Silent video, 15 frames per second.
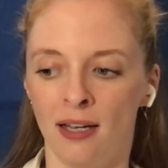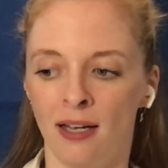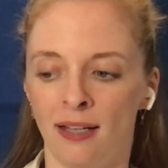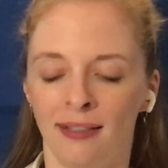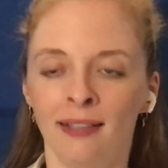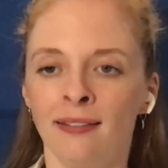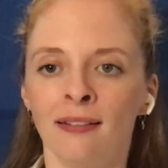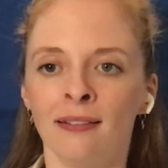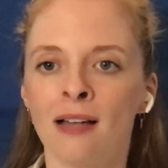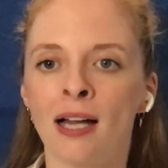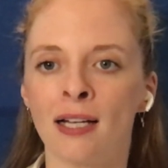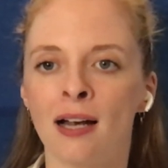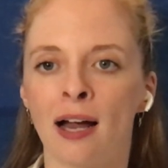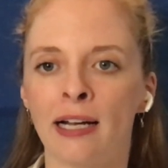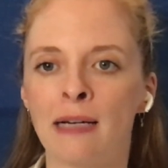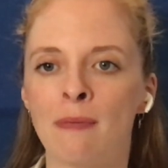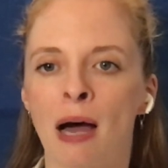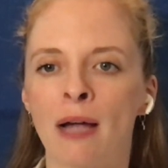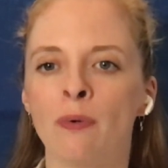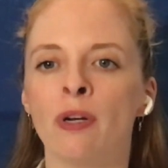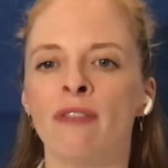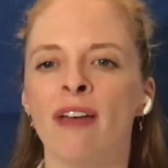this is not an item I
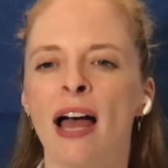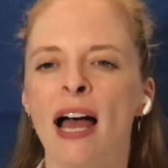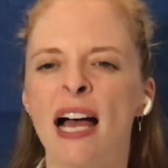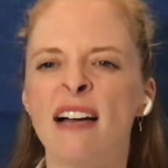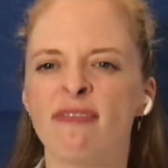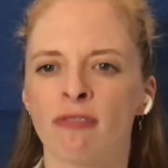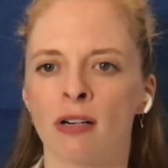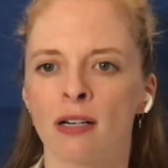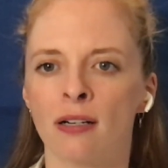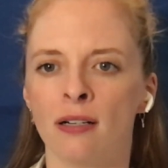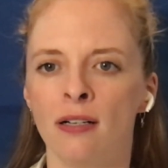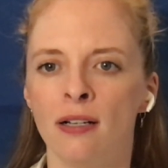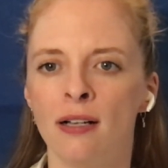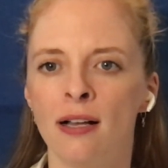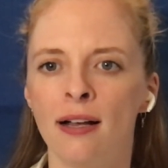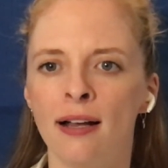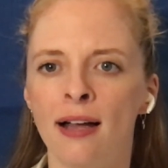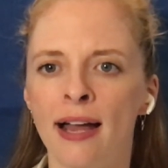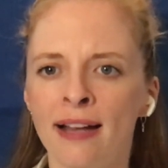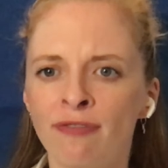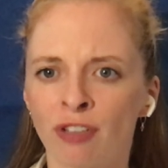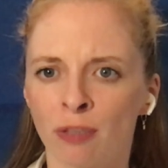would have ever
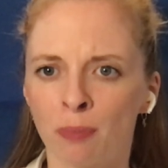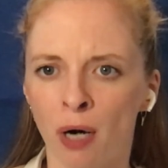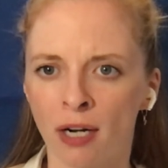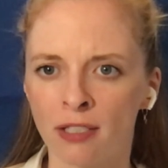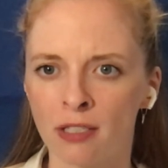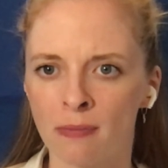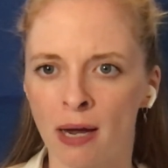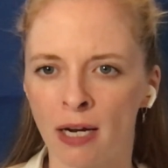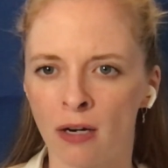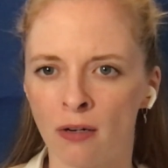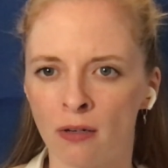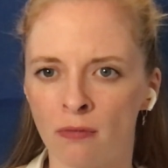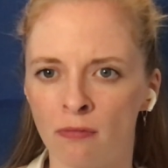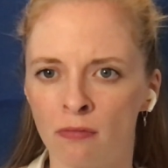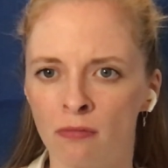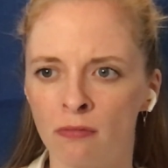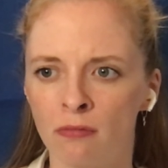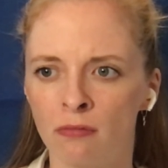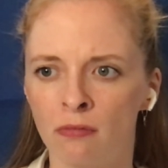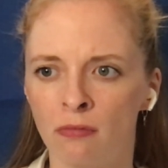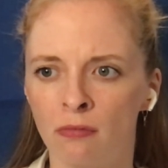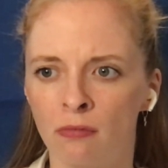brought into my home.
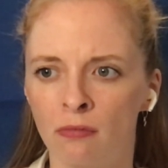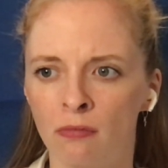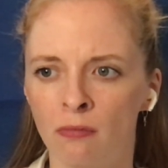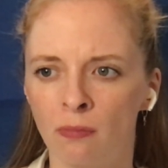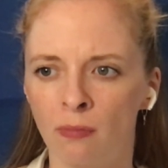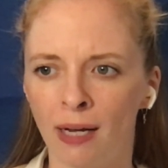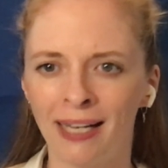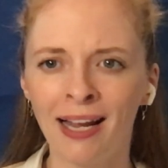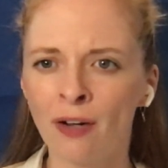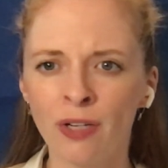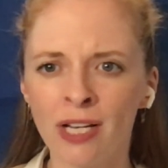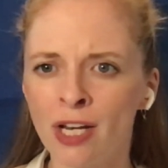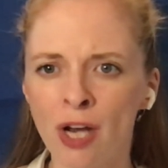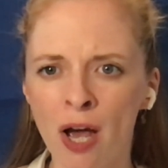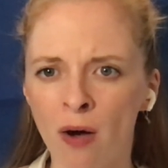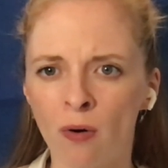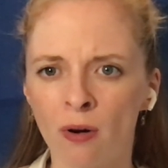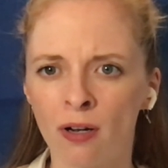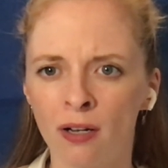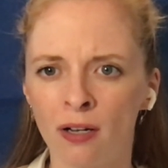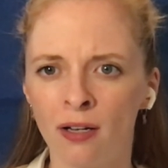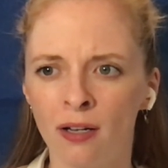And how did he know
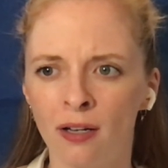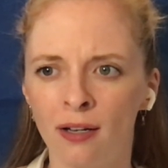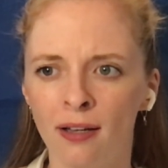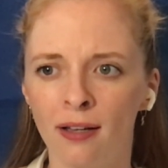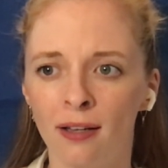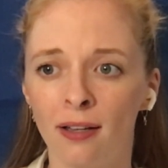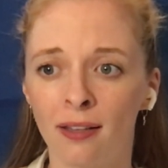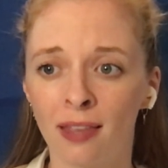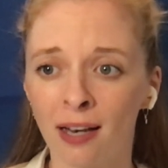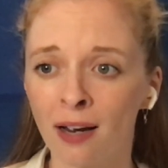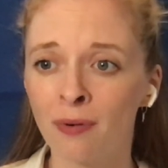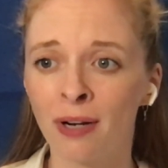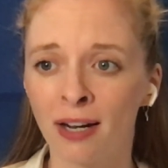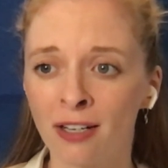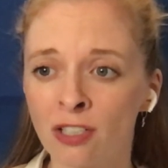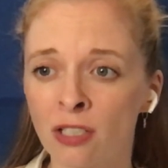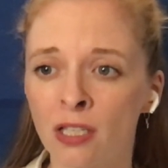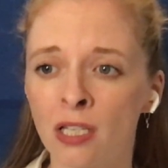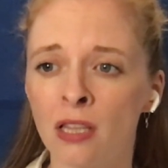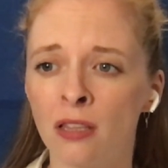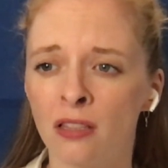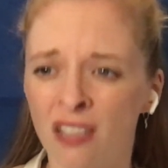that I would actually
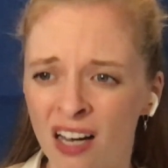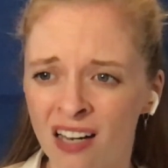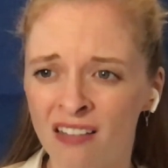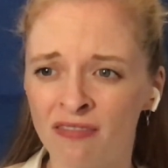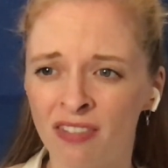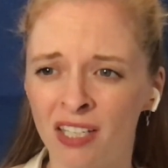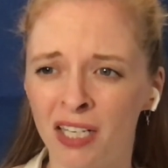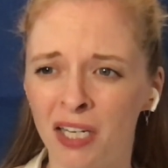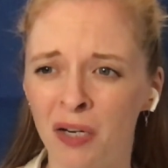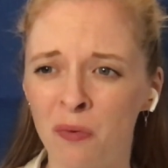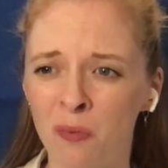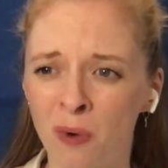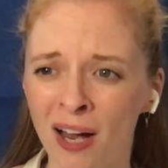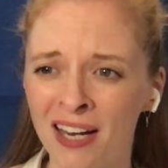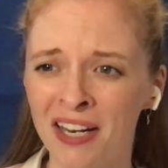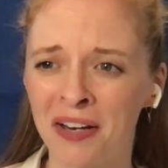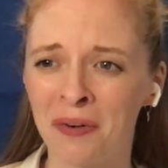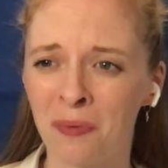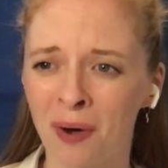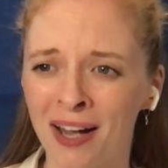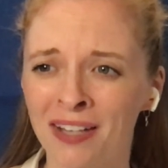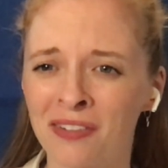love a wet and
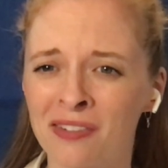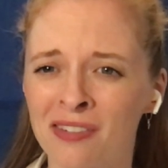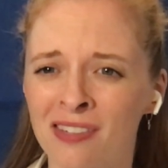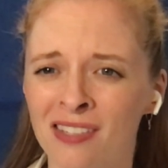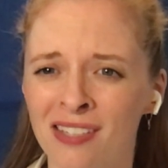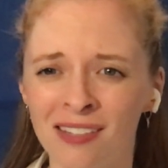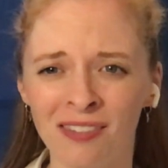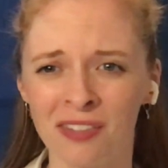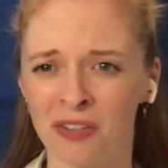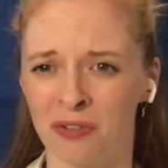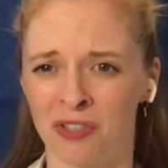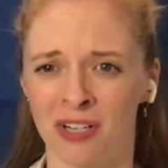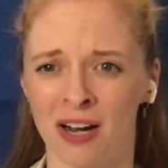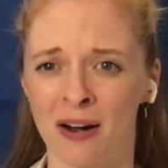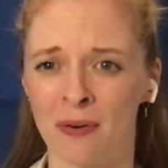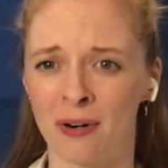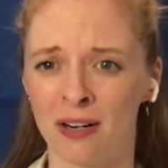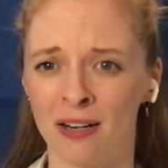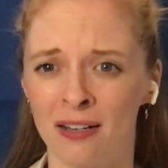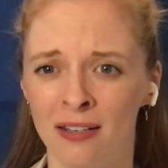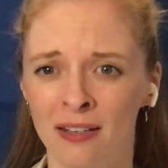wild disco shower?